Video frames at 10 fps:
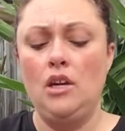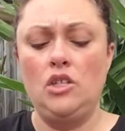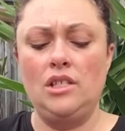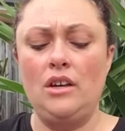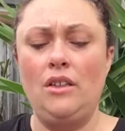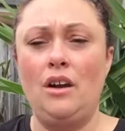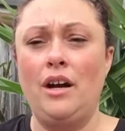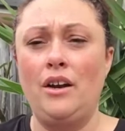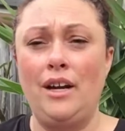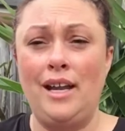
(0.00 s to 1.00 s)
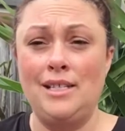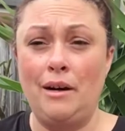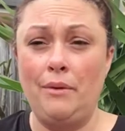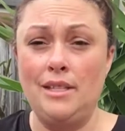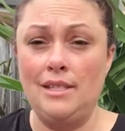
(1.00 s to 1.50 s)
just so that I don't end
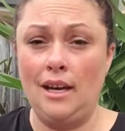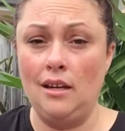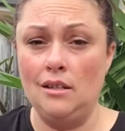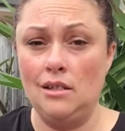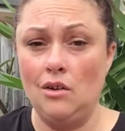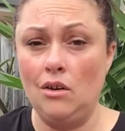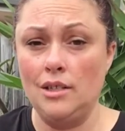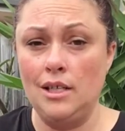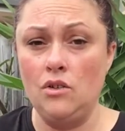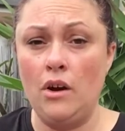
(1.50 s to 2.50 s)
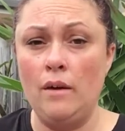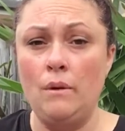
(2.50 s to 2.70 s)
up with second sock syndrome,